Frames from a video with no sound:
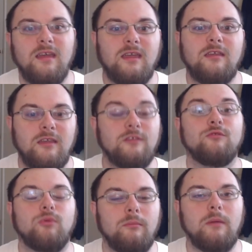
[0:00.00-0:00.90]

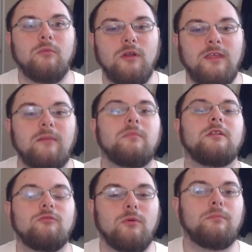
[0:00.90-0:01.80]
He's remembering that, but
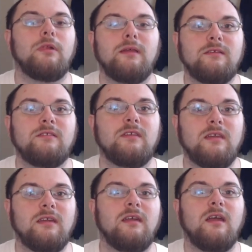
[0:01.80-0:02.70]
he's
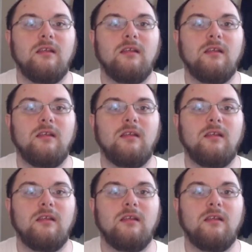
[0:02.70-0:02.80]
replacing,